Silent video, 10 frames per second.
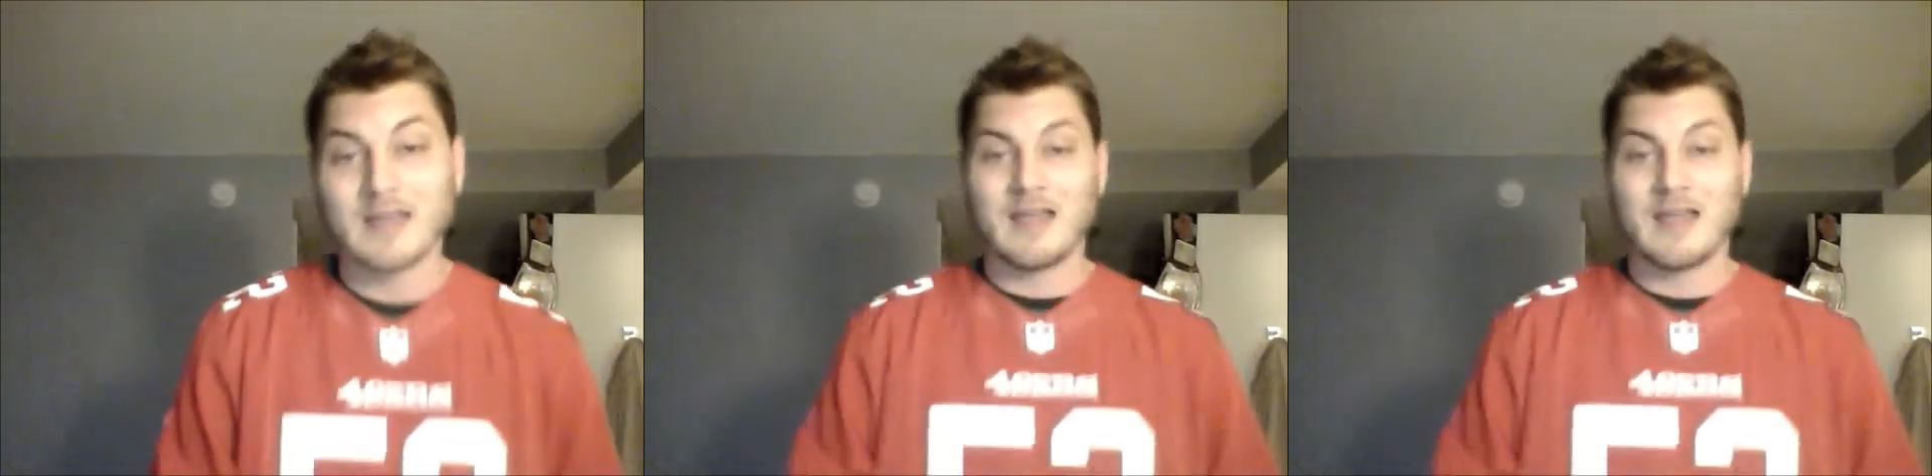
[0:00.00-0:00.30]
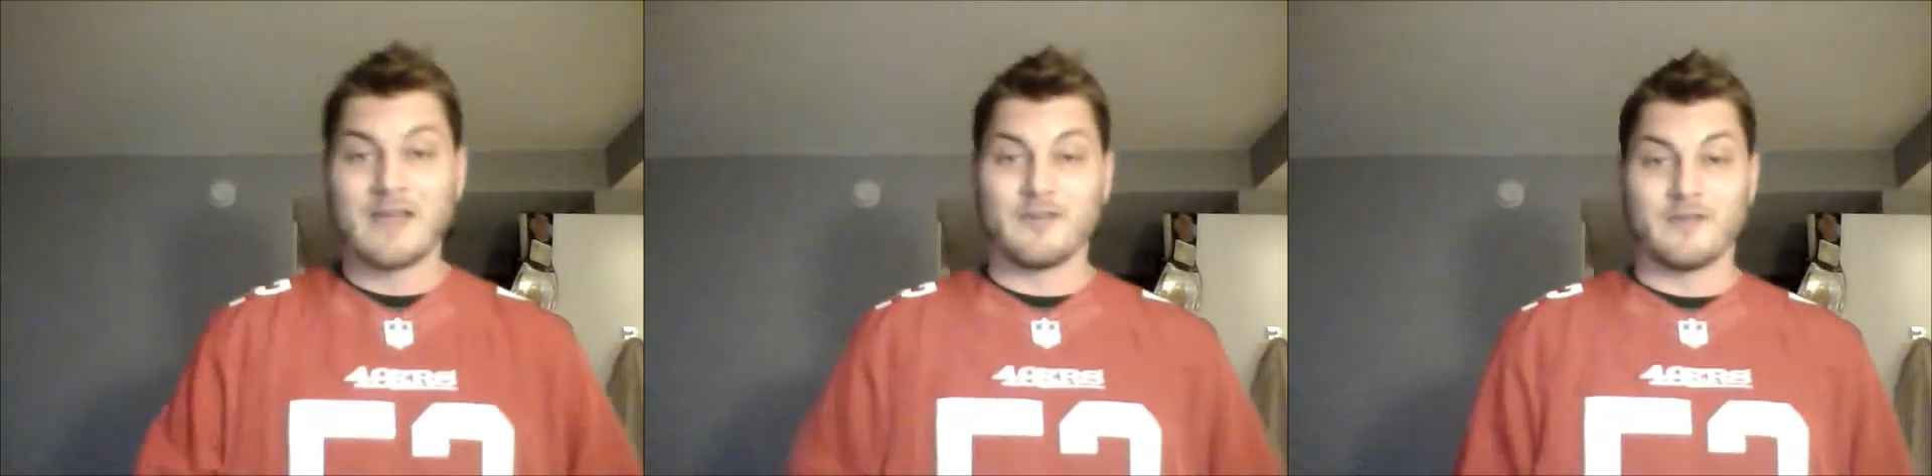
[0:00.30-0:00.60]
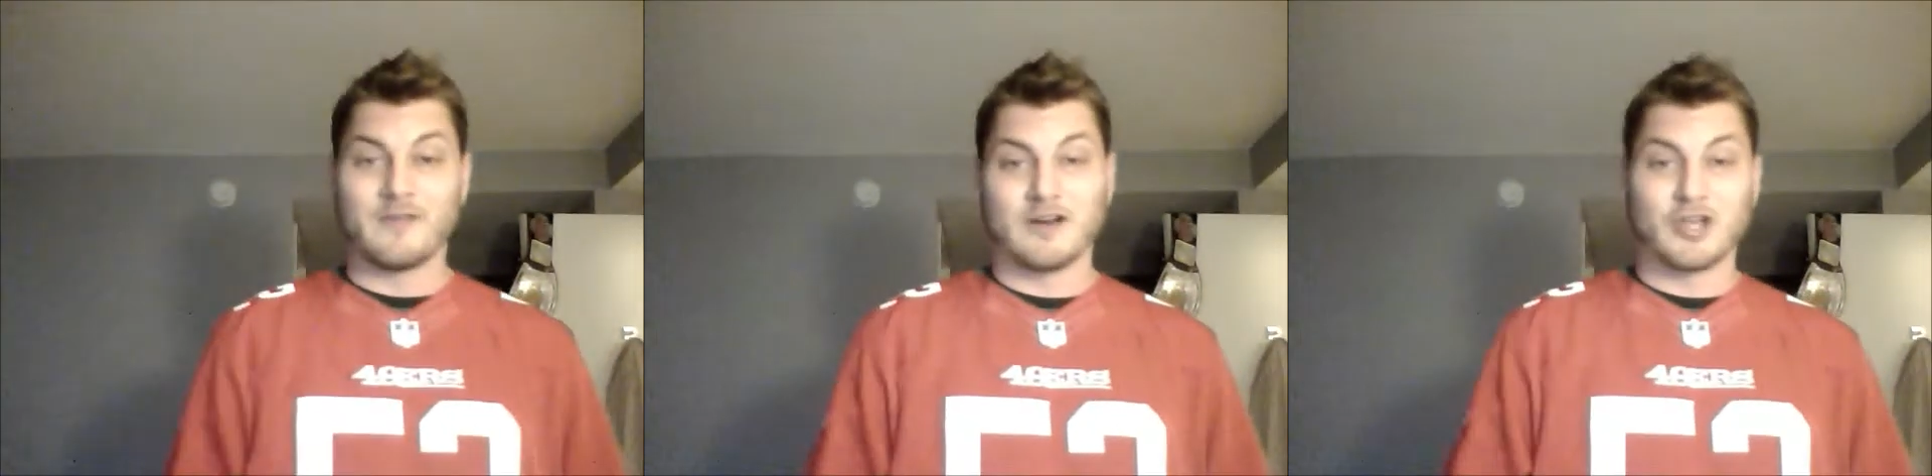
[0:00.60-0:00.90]
Having a
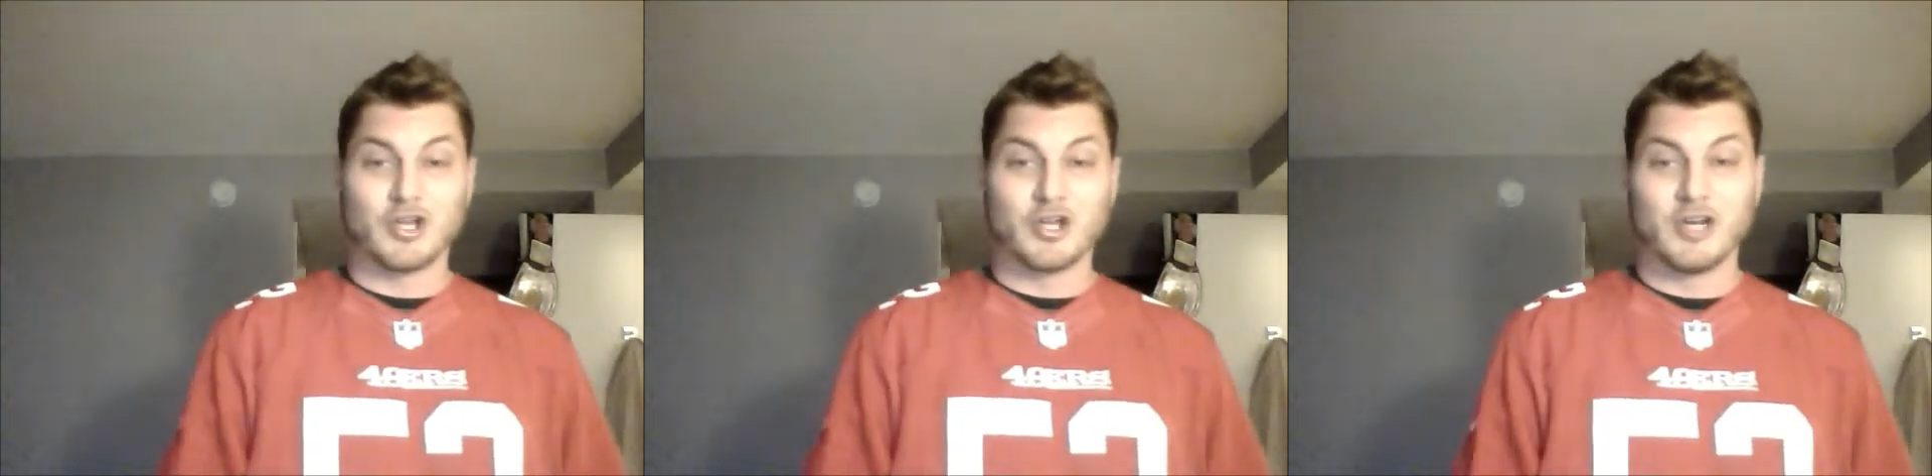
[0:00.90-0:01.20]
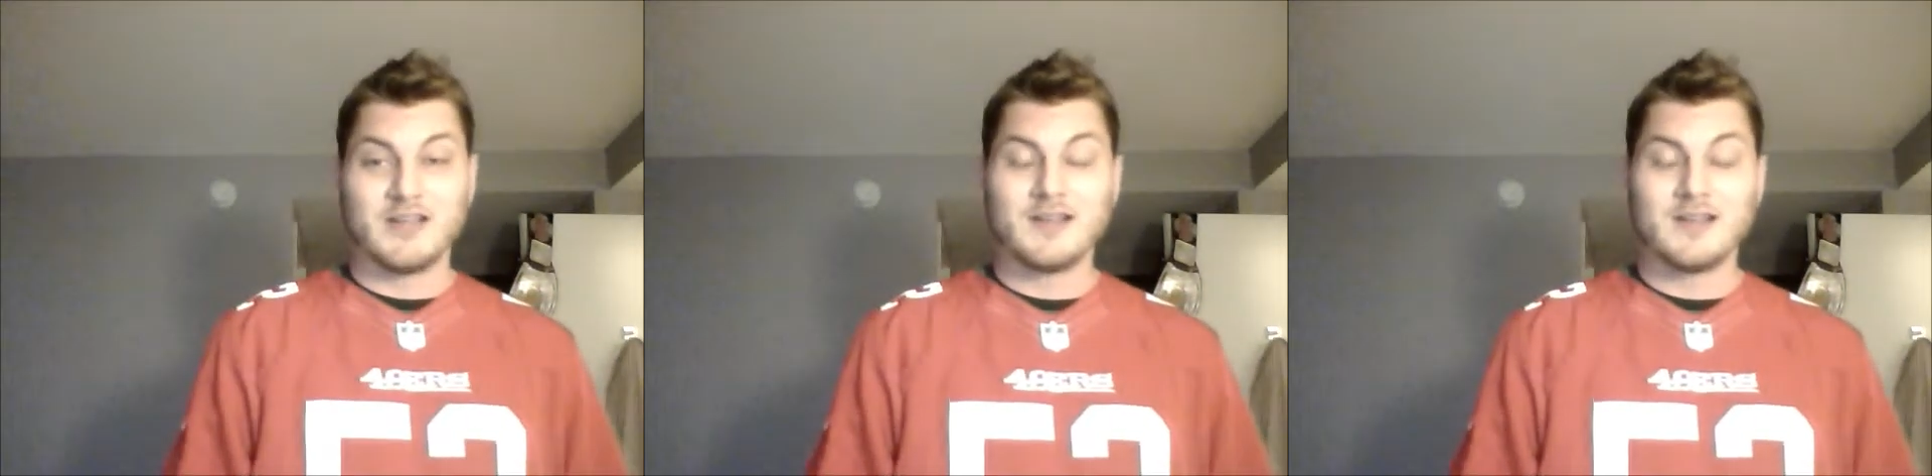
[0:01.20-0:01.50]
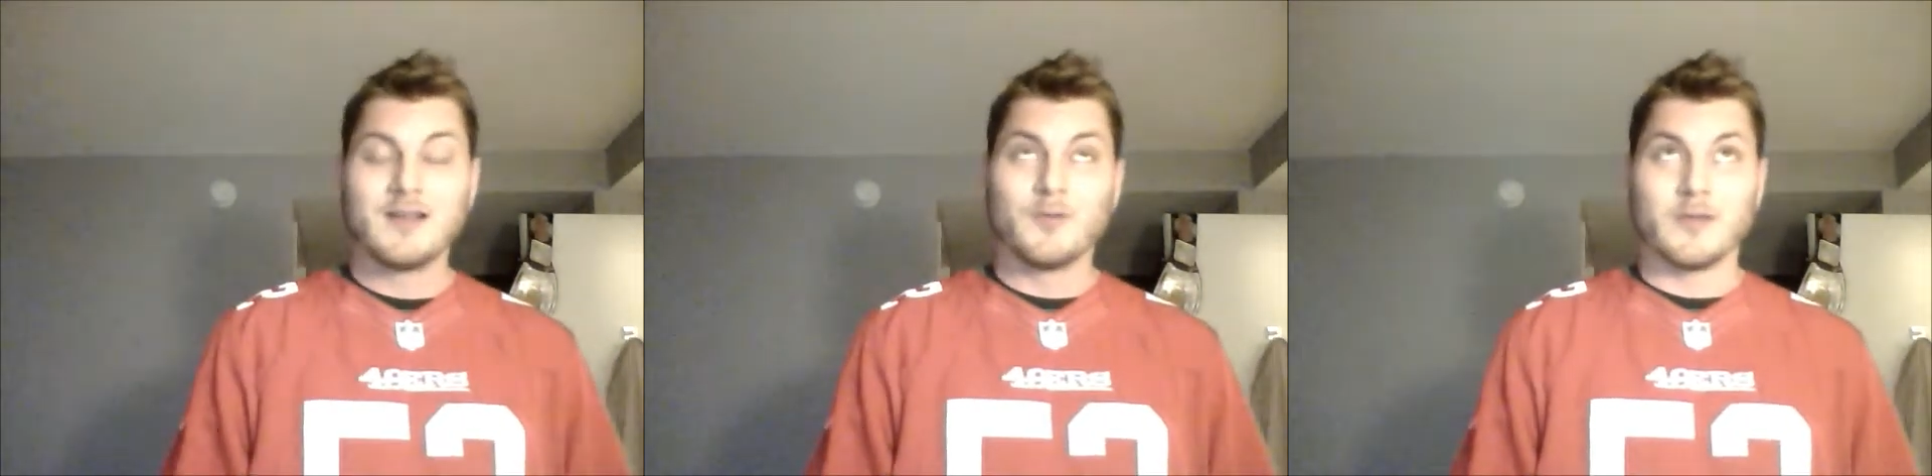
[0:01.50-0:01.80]
very good
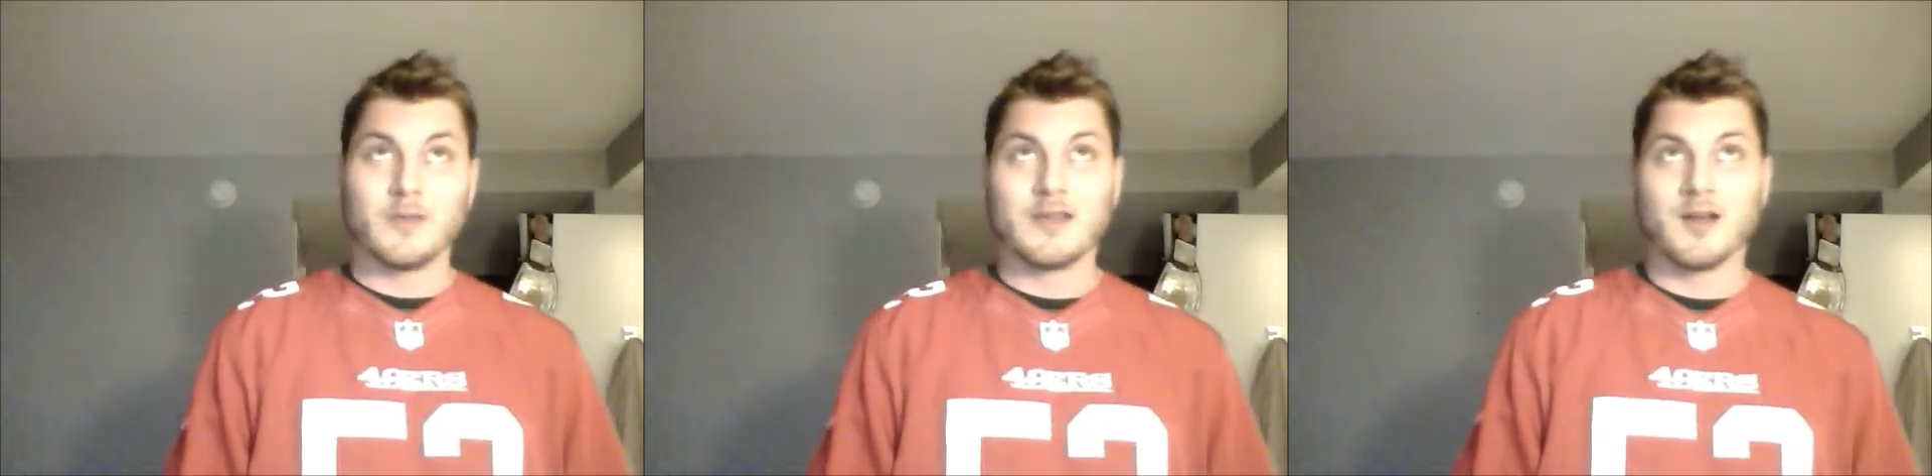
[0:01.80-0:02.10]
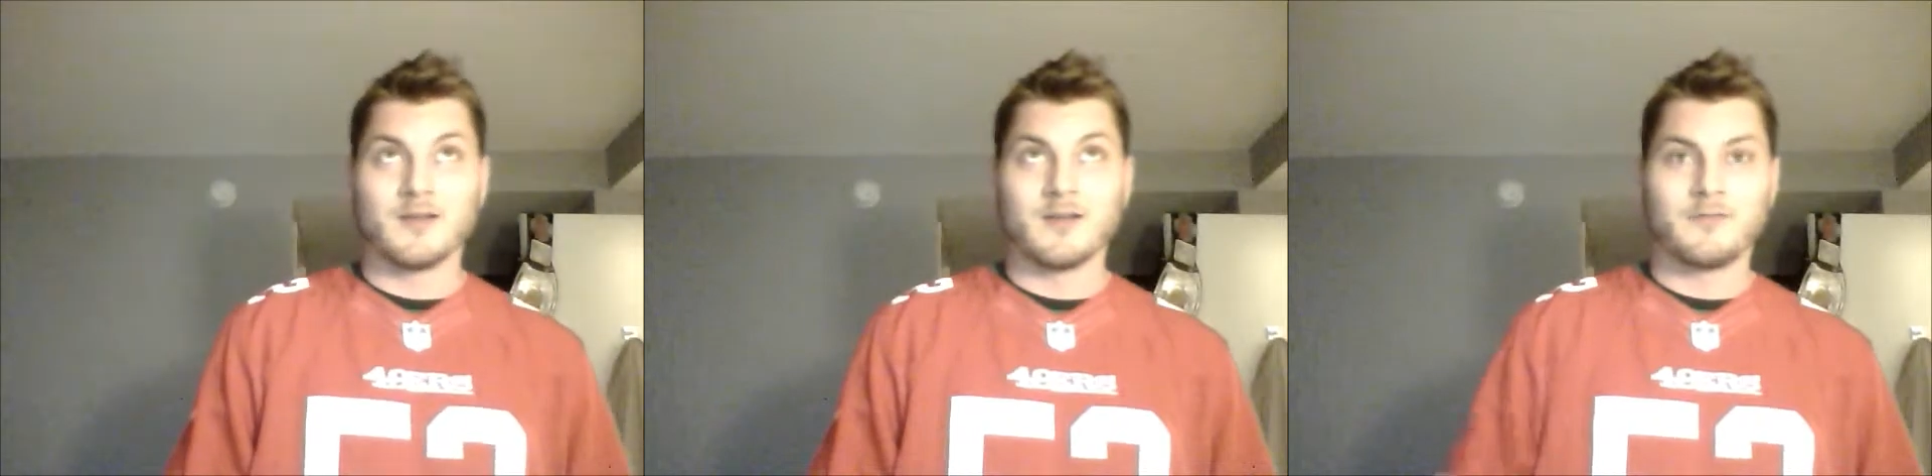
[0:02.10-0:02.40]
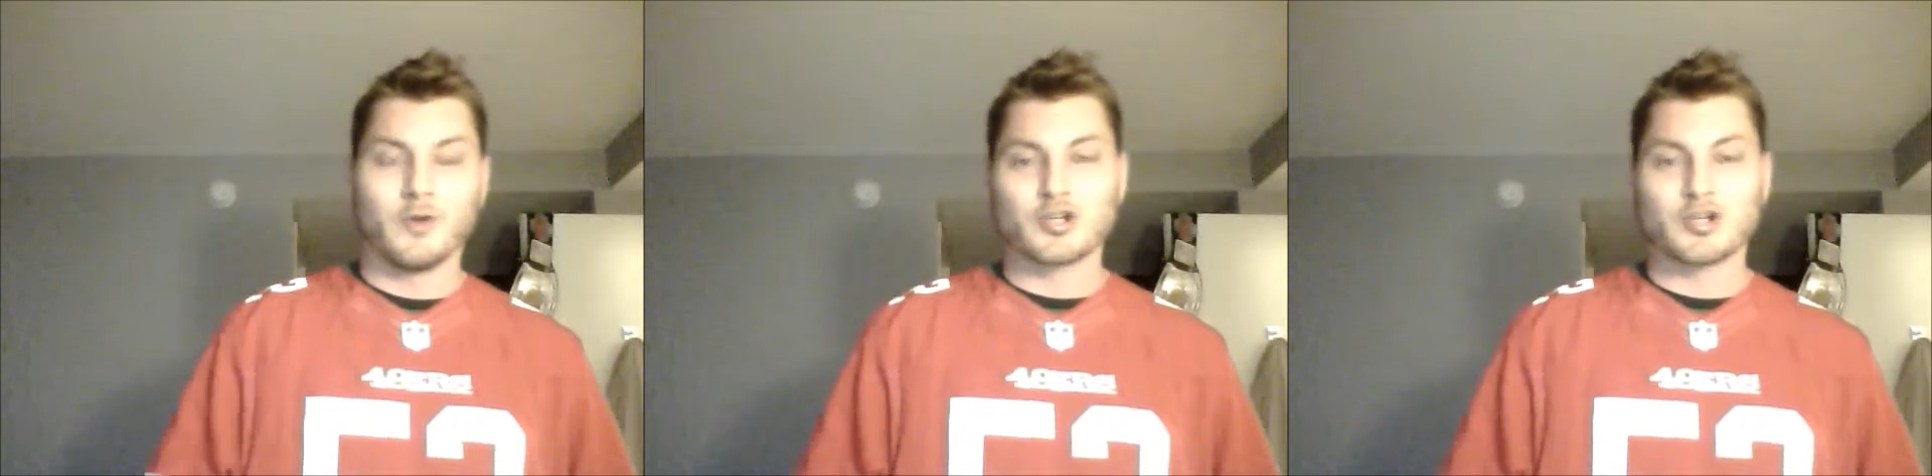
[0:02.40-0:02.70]
week,
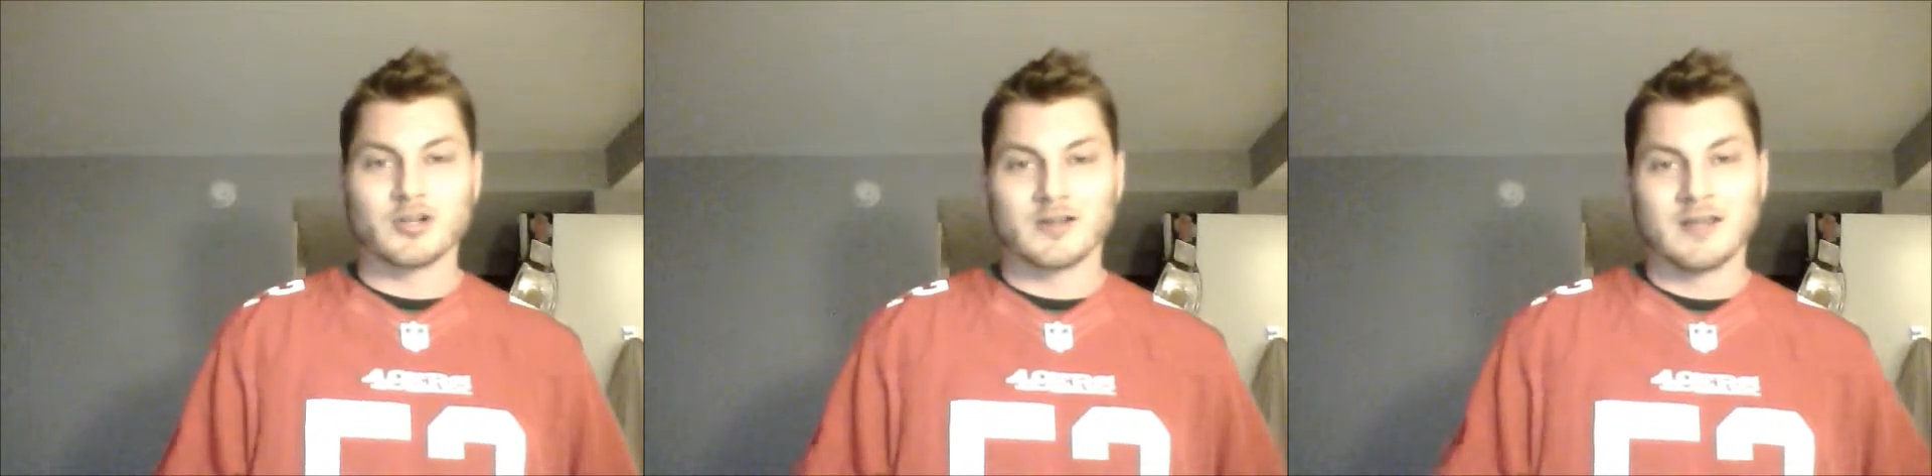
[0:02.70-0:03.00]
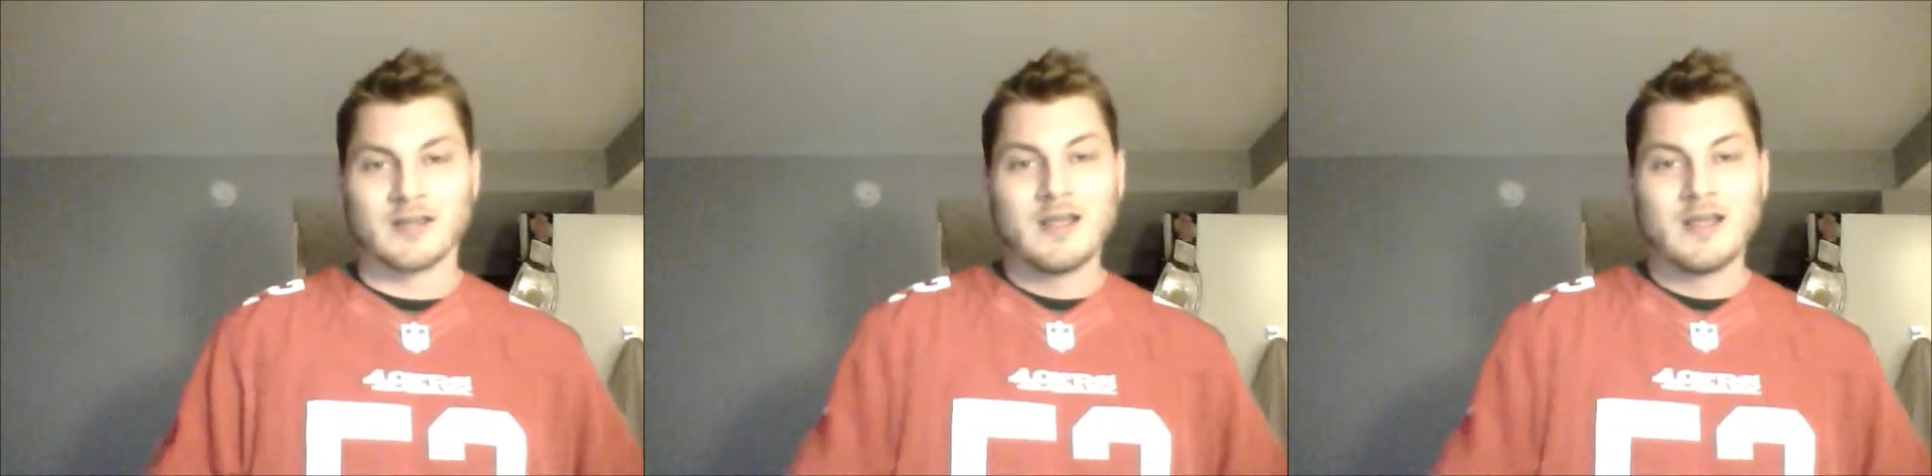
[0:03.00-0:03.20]
unfortunately.